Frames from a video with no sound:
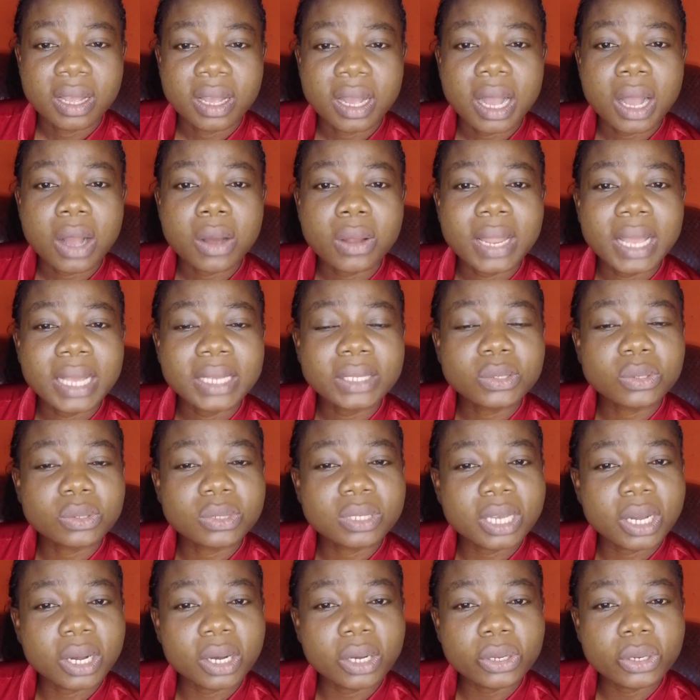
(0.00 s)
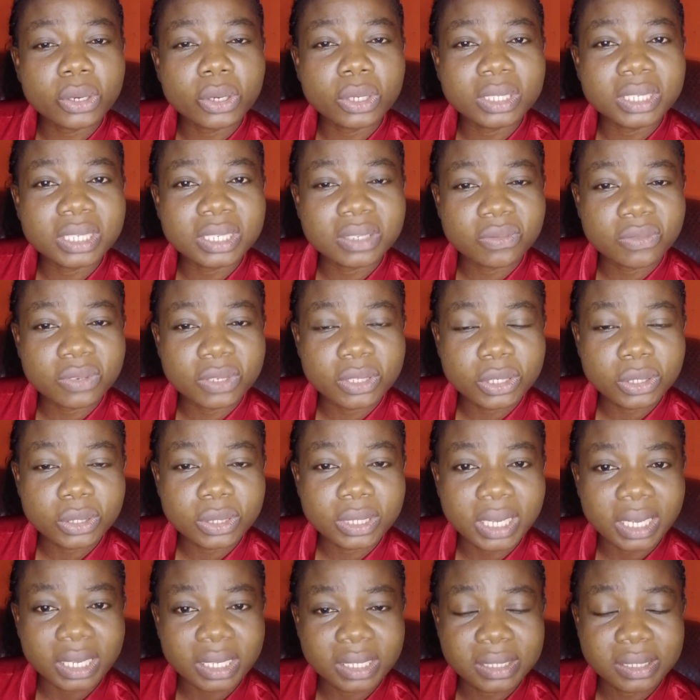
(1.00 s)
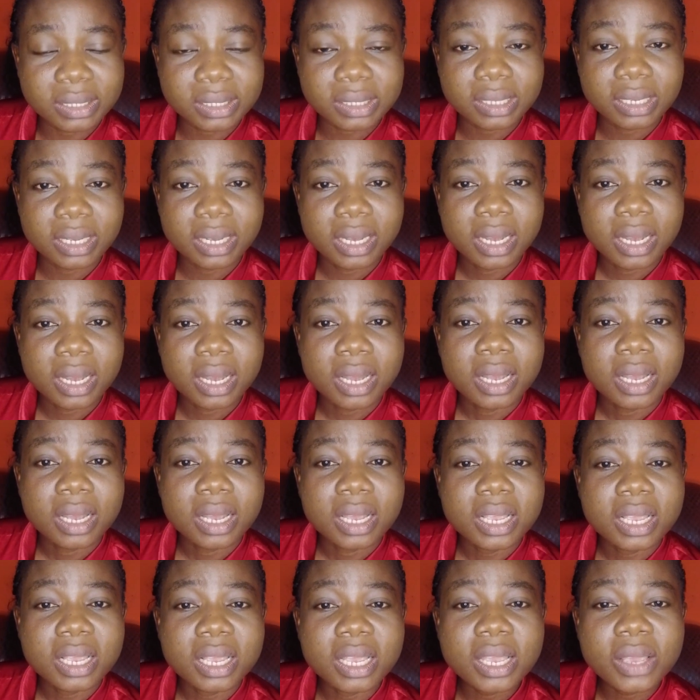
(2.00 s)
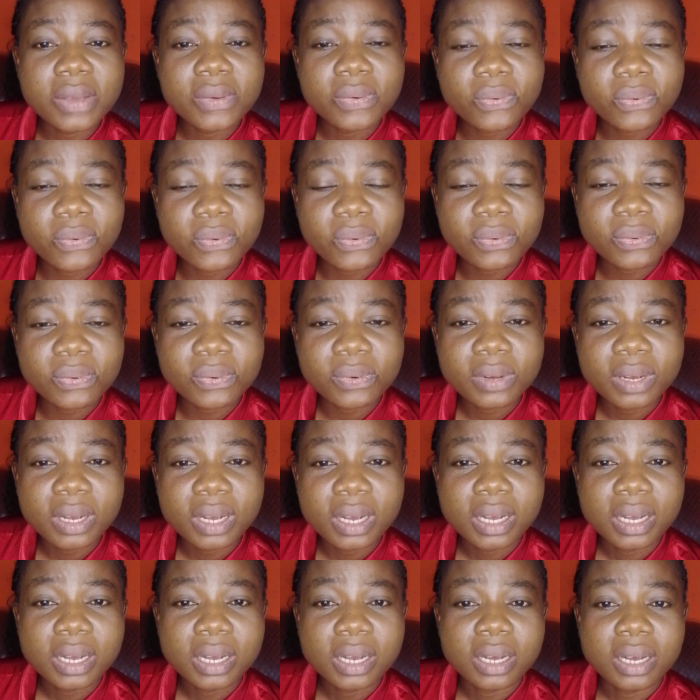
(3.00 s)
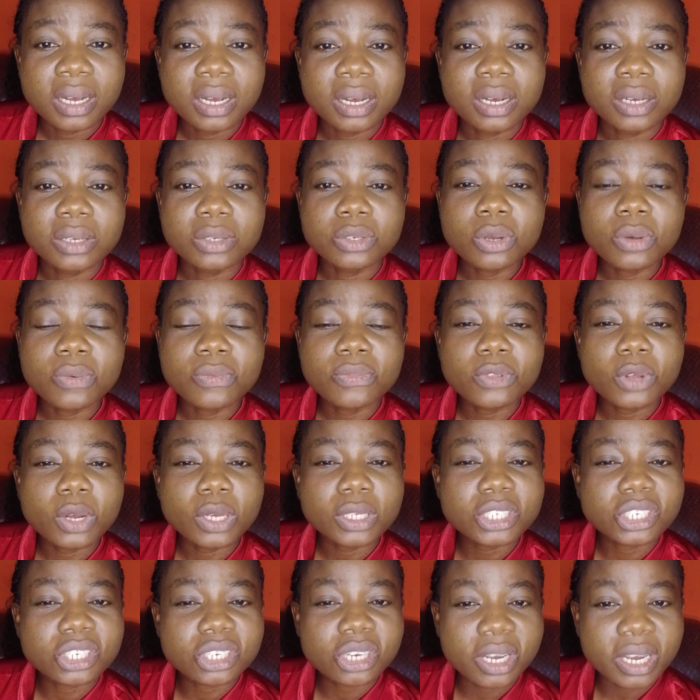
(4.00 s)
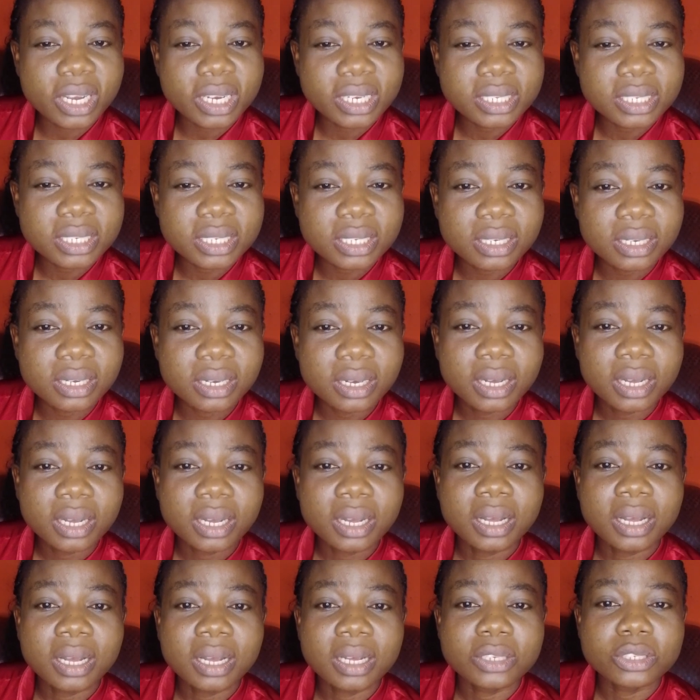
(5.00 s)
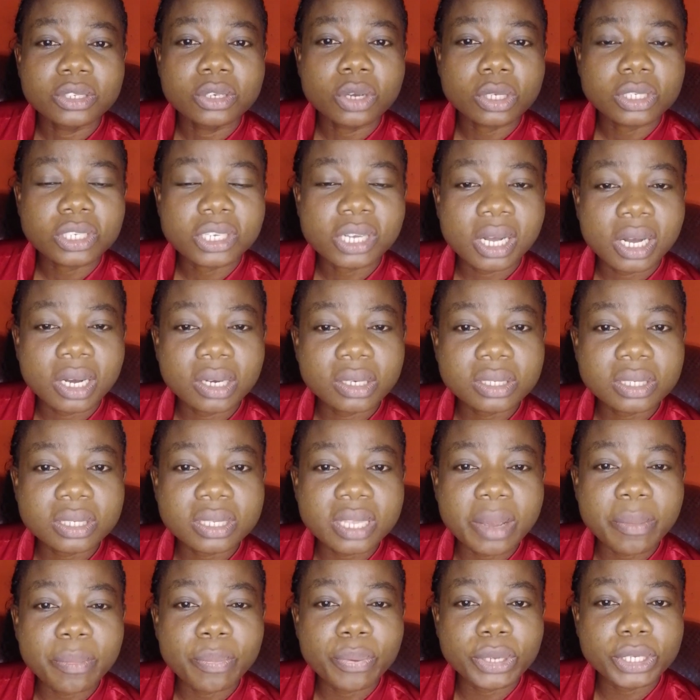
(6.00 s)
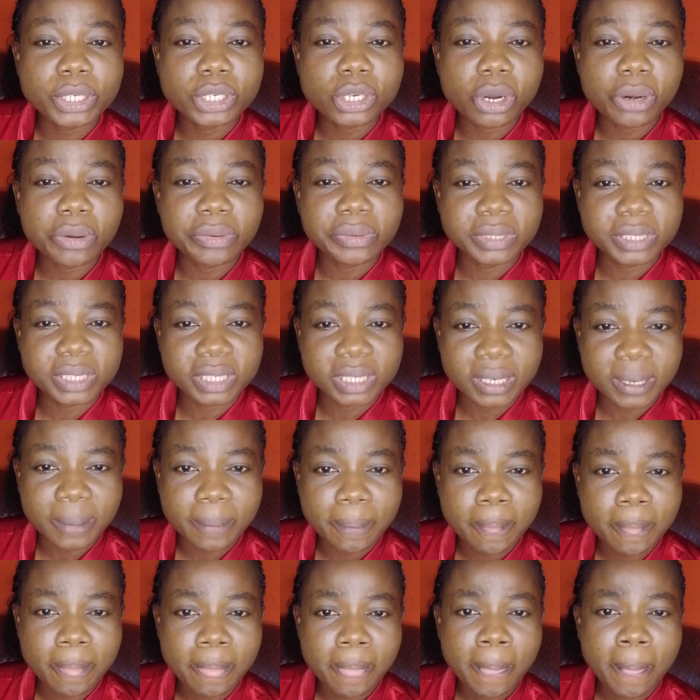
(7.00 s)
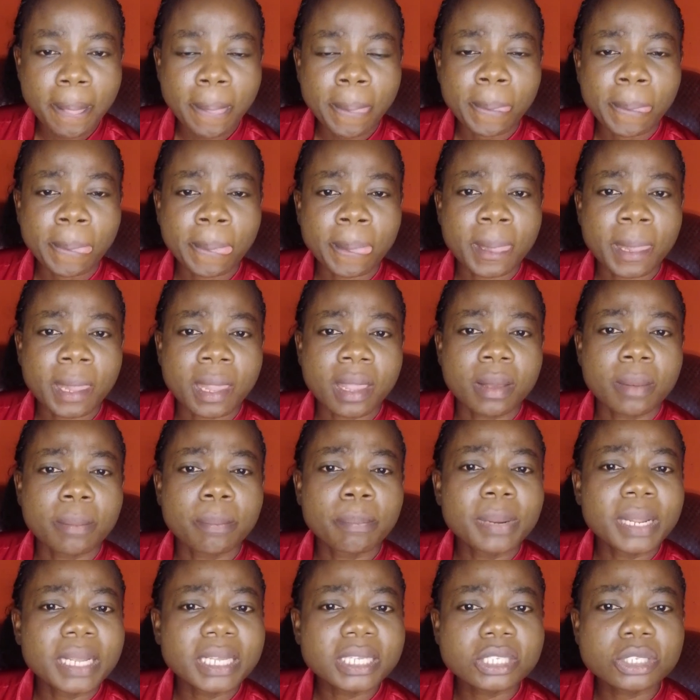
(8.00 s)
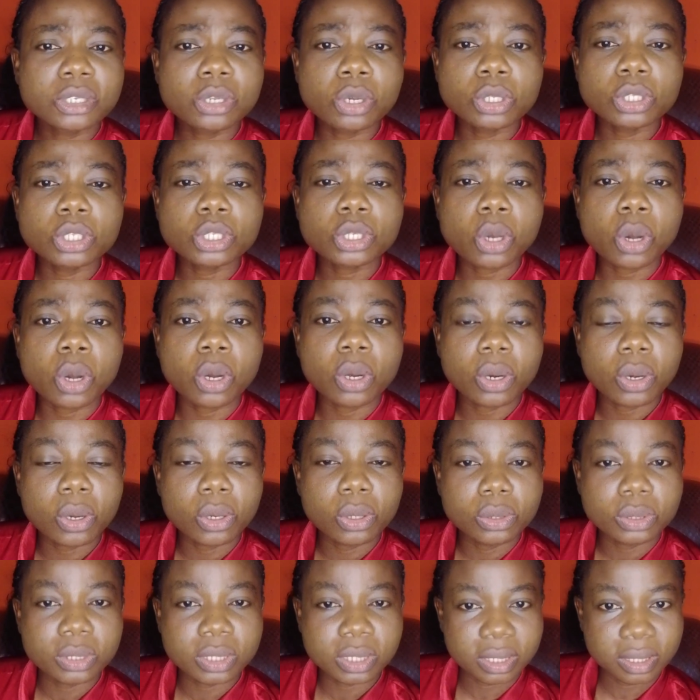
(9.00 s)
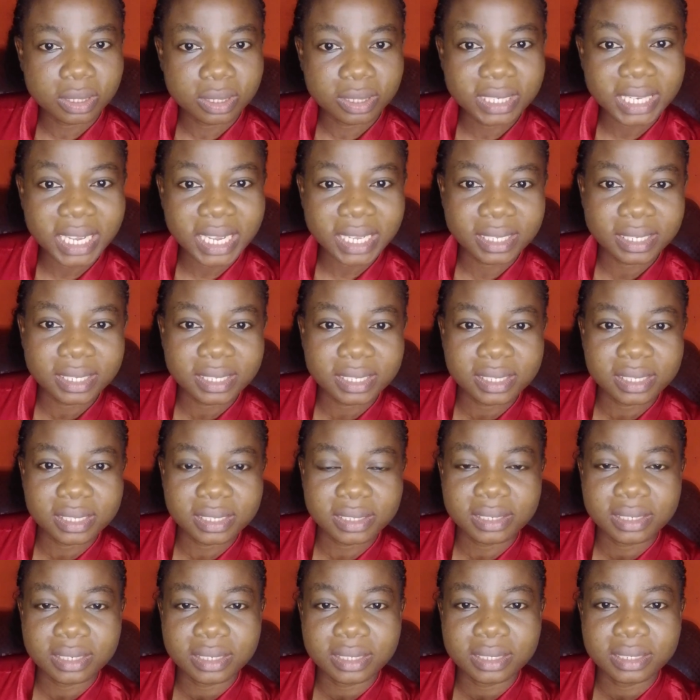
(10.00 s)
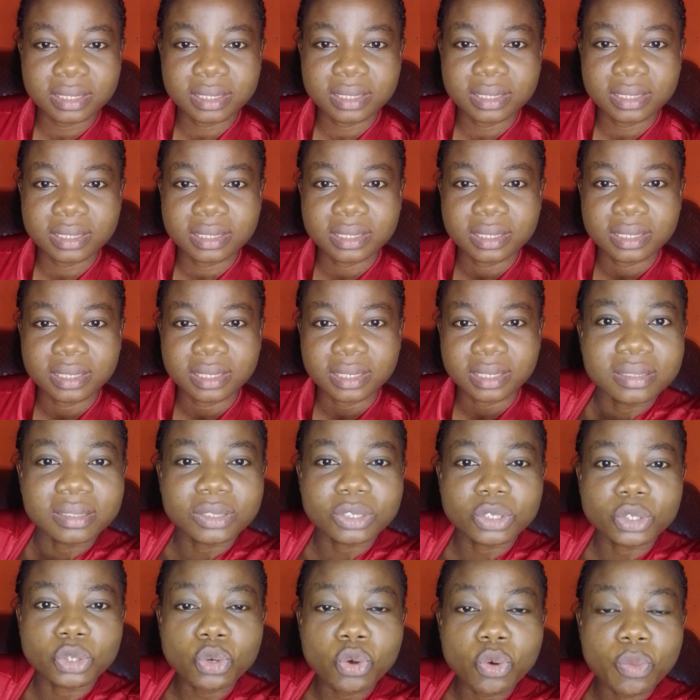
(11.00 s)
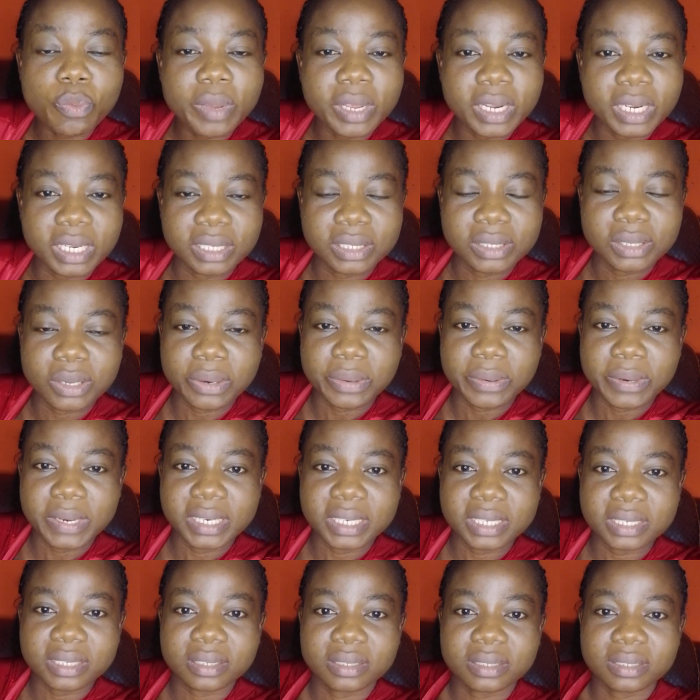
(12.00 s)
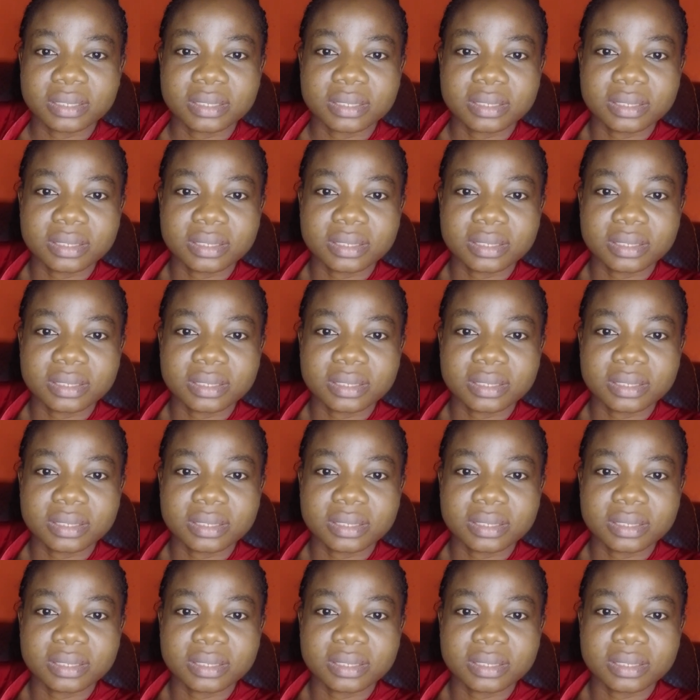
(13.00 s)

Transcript: I would like to tell you on this video that if you've not checked your child's temperature reading, please don't conclude. Yes, 2 minutes already.